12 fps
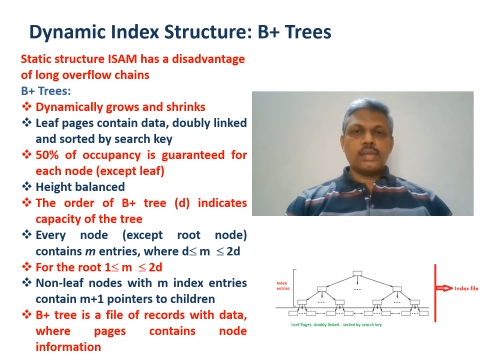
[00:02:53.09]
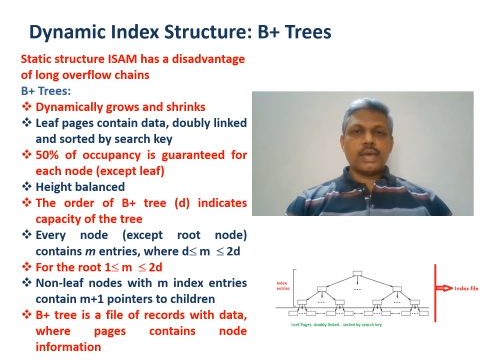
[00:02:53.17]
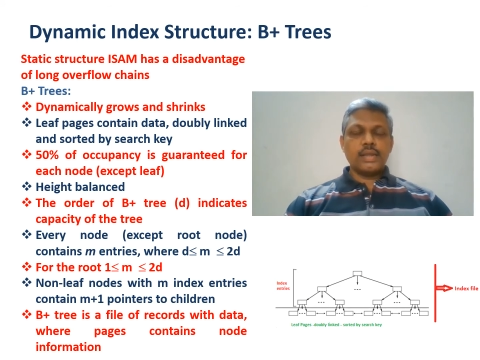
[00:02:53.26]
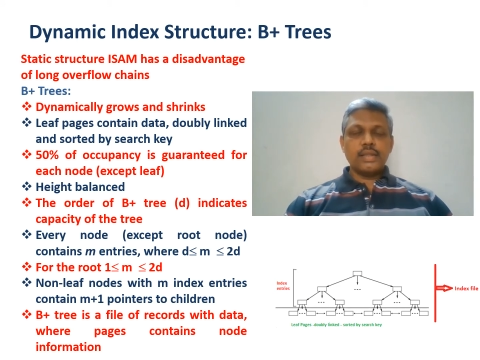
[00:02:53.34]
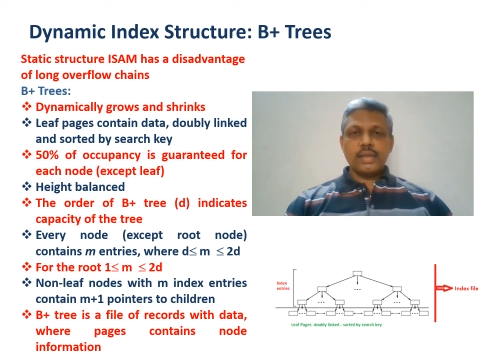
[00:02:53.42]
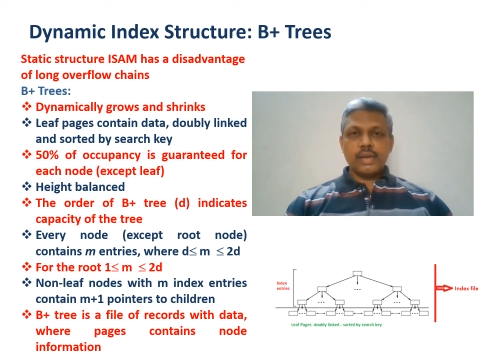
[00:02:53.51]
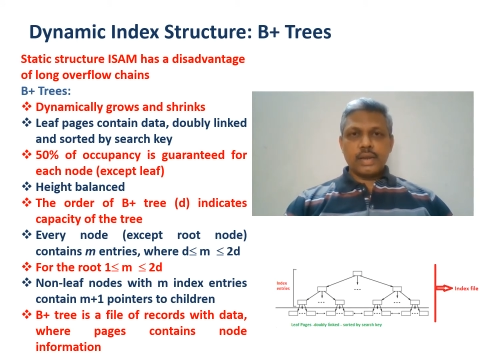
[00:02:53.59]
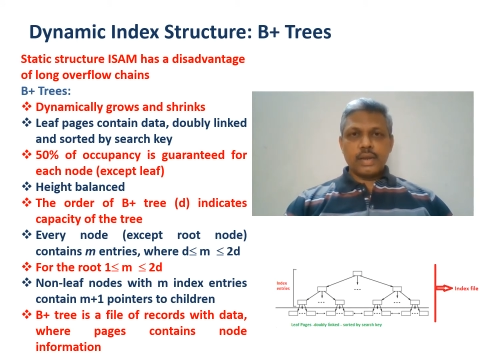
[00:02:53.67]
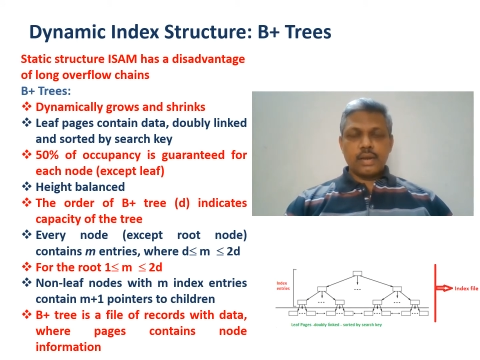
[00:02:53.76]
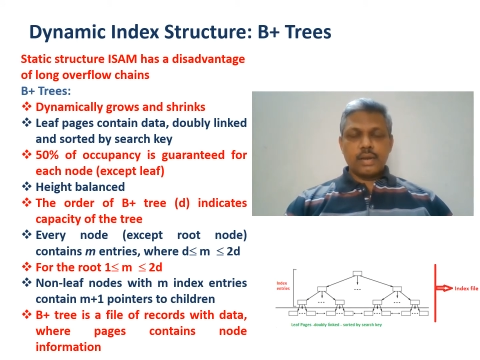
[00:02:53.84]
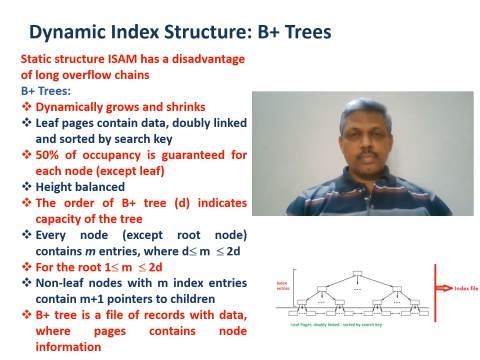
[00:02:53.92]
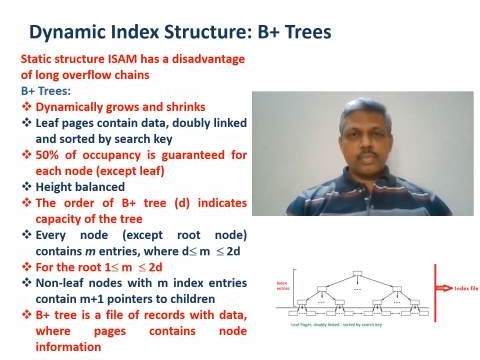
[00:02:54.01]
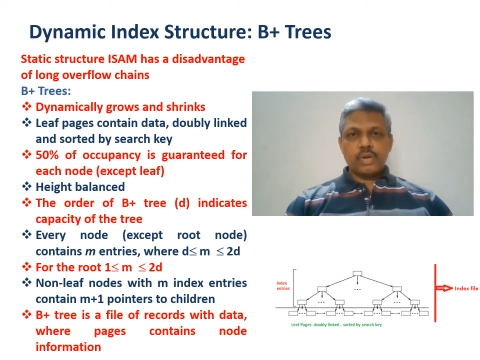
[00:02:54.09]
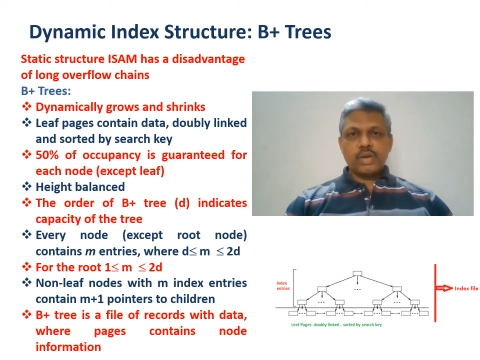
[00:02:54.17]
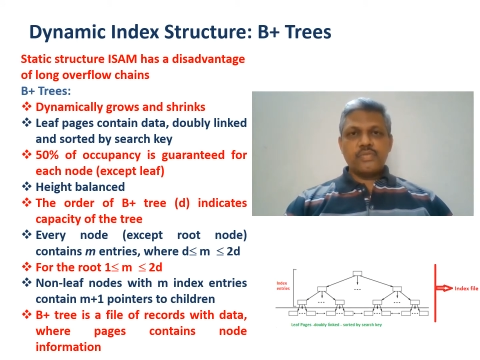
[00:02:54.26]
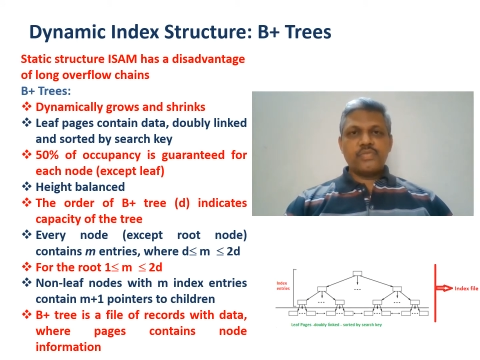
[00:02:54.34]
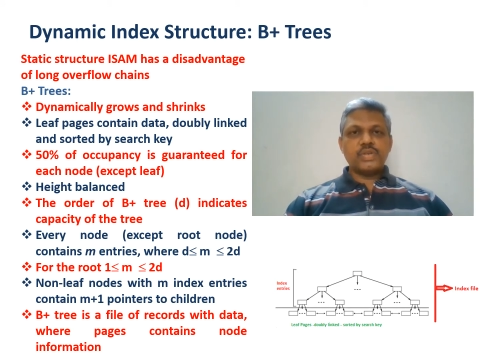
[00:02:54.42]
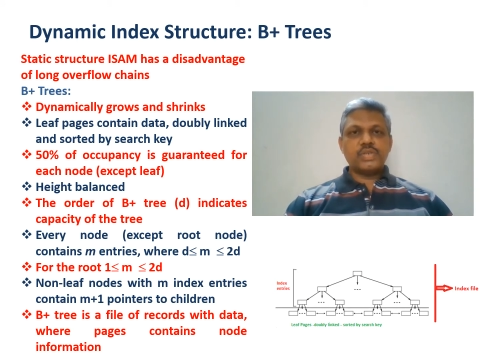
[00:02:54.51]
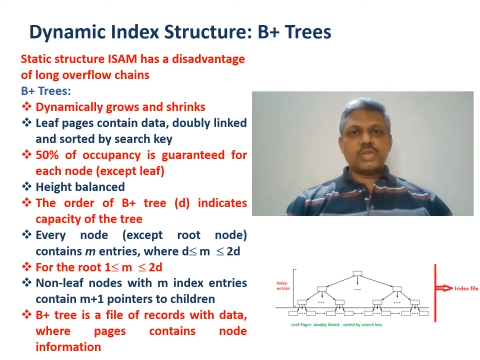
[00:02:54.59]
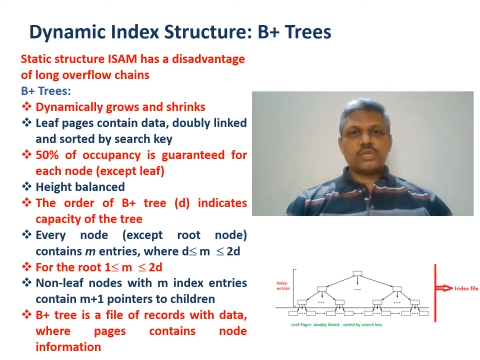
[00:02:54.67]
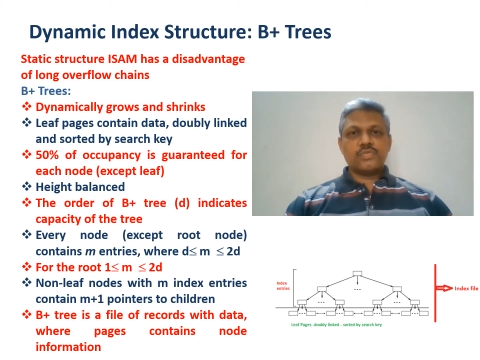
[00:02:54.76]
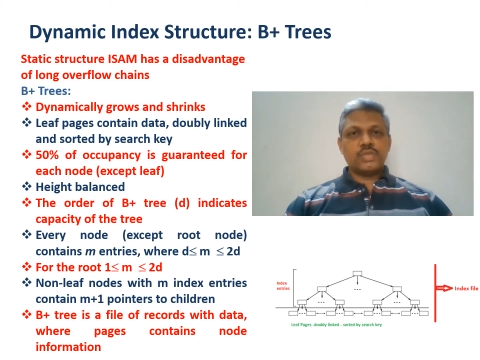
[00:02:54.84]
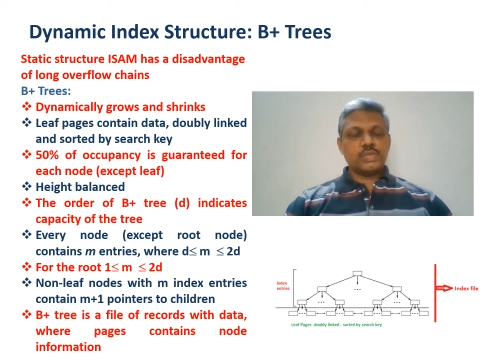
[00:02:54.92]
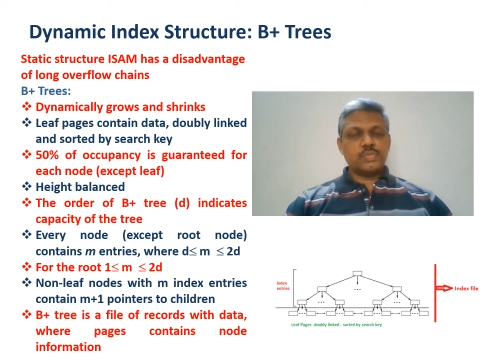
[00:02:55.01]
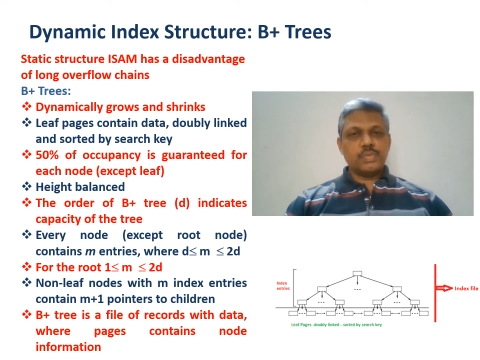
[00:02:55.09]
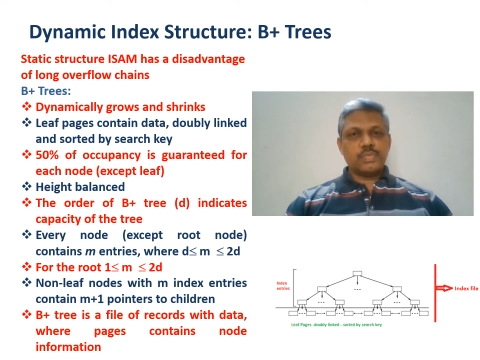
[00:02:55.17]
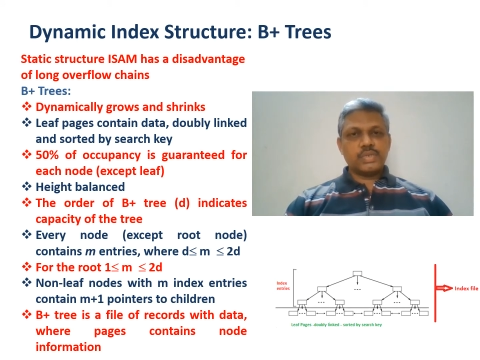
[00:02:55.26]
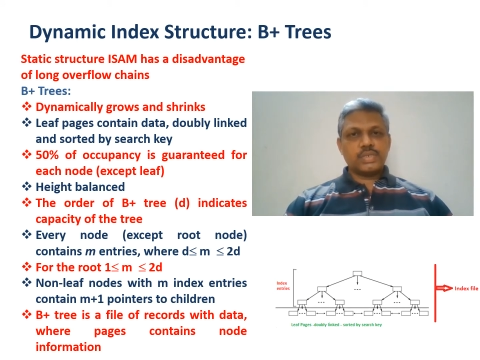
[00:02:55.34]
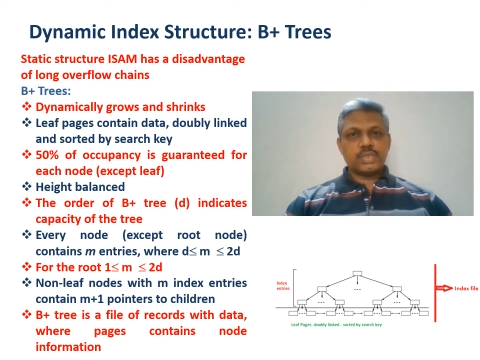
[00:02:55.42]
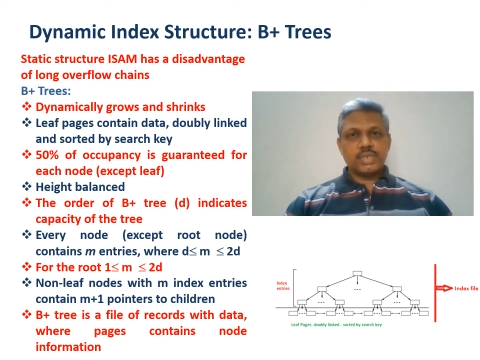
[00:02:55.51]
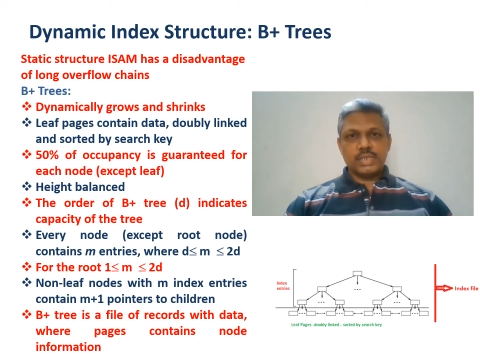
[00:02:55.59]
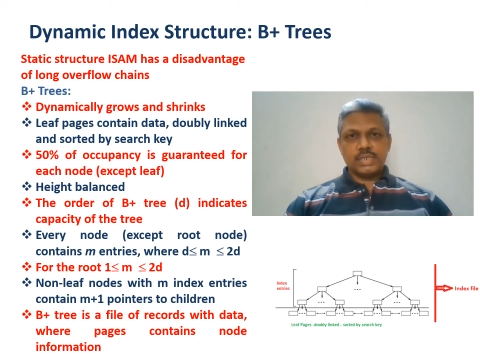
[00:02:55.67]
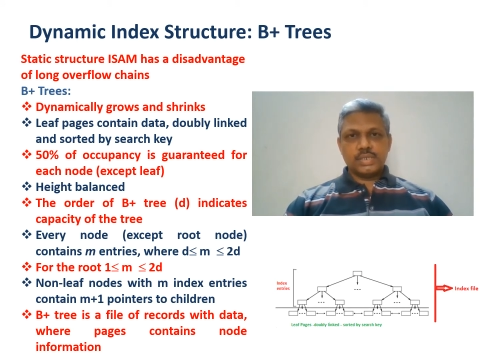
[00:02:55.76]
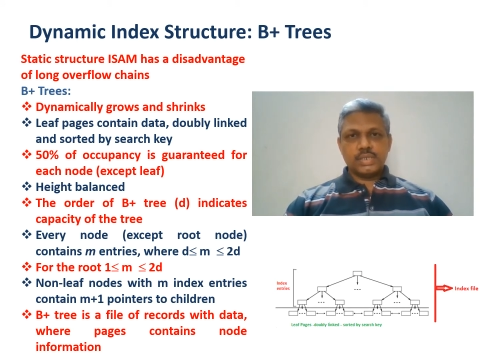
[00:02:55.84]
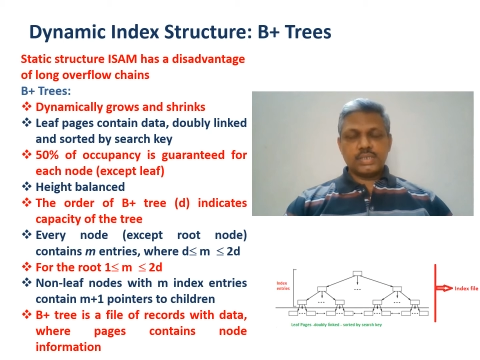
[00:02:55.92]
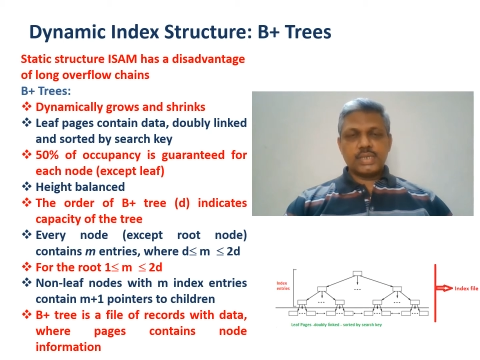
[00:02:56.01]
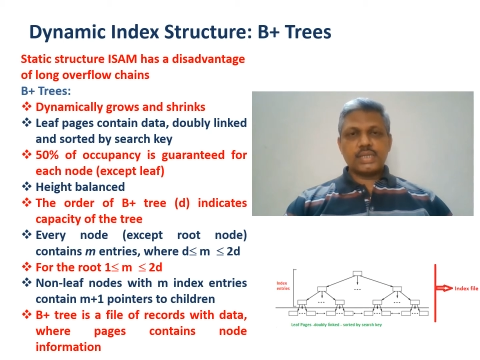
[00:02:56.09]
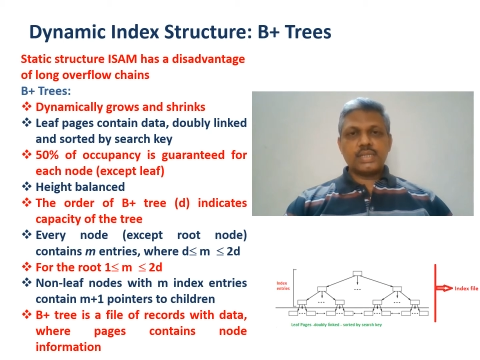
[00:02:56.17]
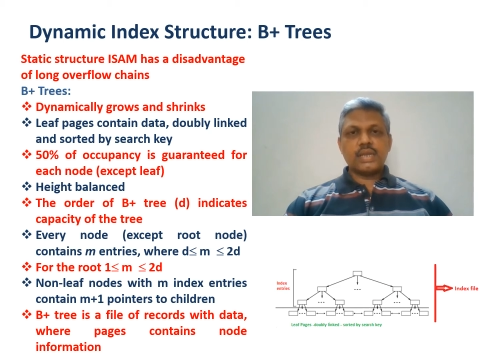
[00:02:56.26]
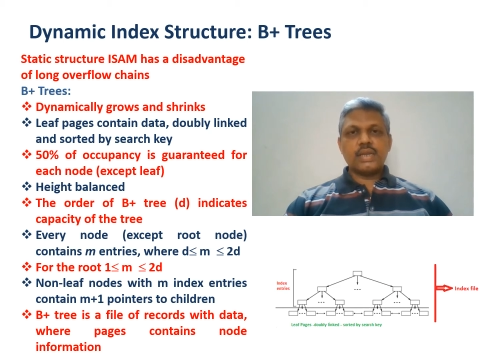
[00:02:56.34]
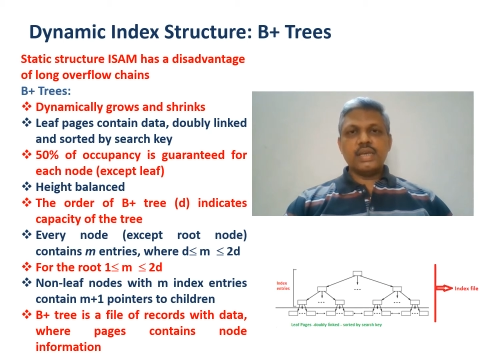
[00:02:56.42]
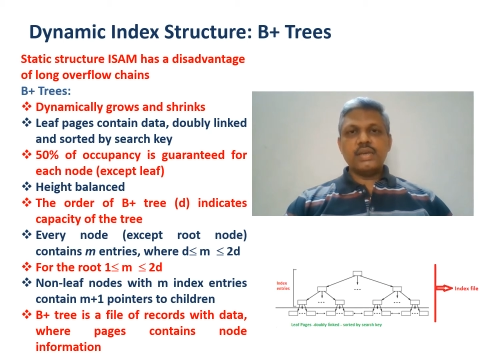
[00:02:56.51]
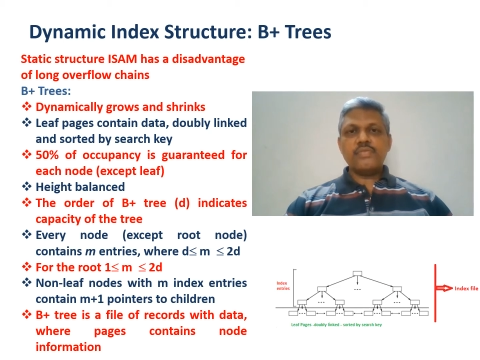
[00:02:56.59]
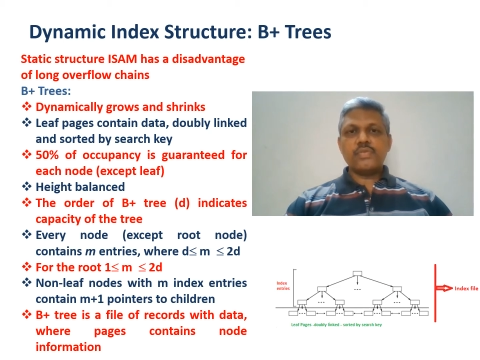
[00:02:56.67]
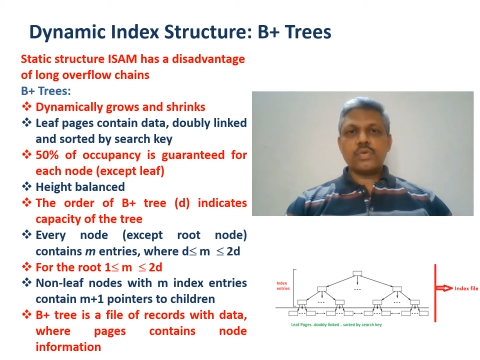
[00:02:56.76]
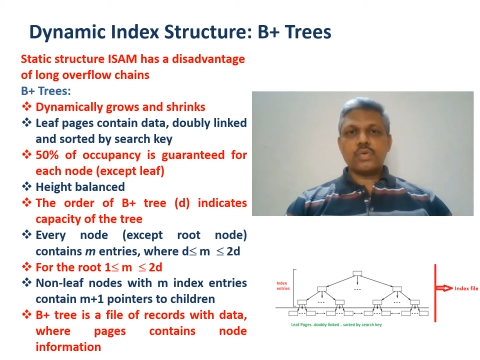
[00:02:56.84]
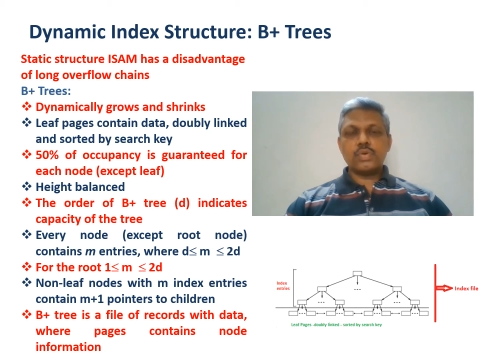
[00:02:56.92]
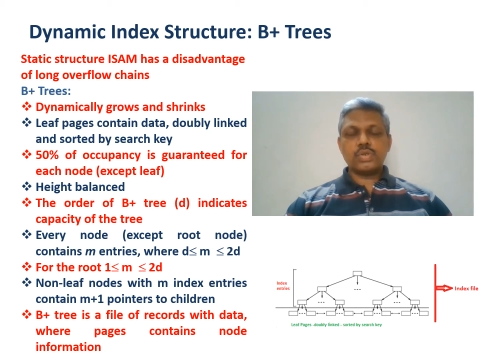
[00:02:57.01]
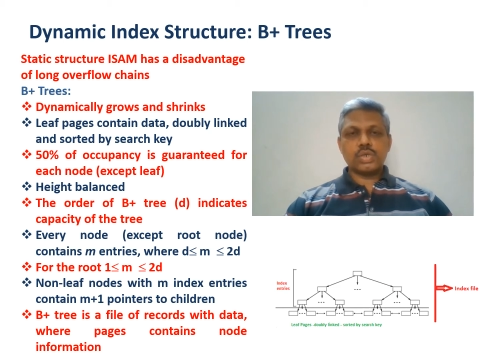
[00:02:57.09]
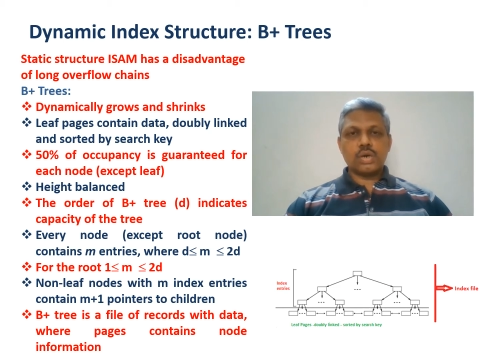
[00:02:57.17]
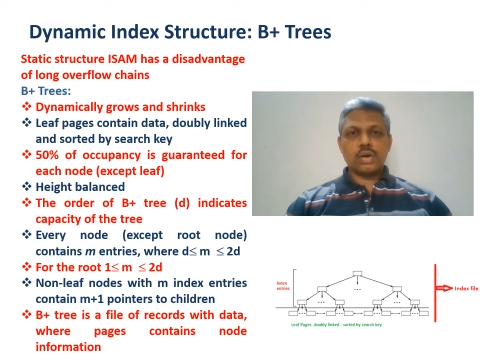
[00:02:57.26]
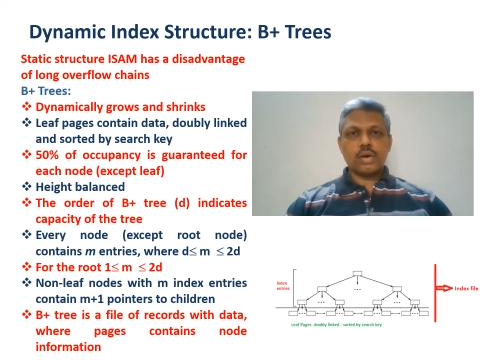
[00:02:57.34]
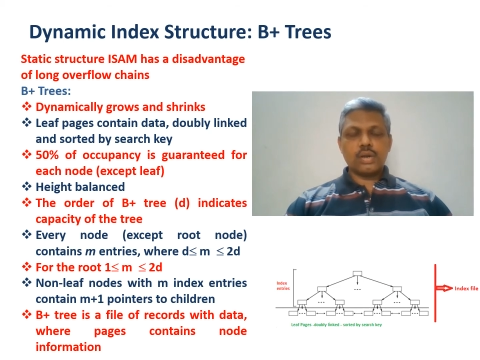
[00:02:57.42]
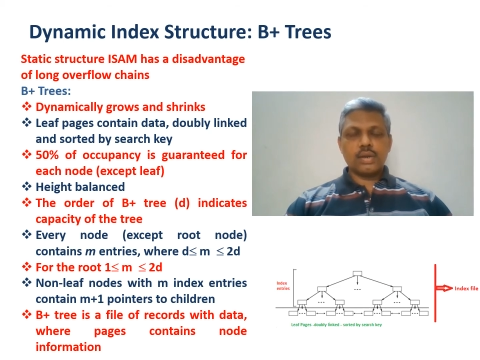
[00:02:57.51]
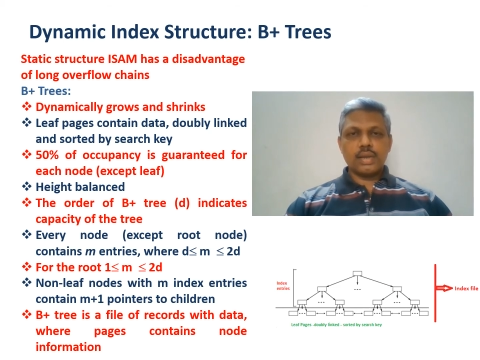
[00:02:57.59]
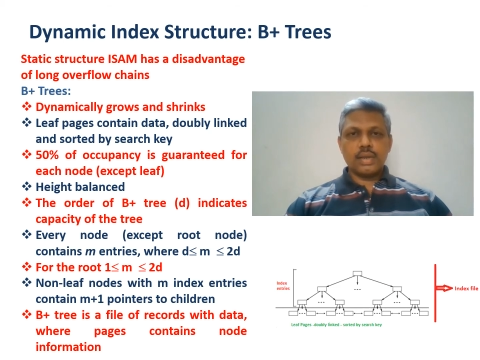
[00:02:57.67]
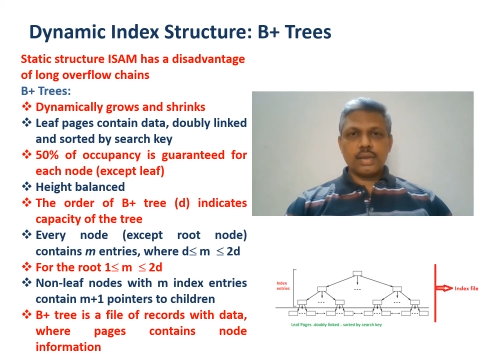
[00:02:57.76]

Another important feature of this B+TREES is that the leaf nodes are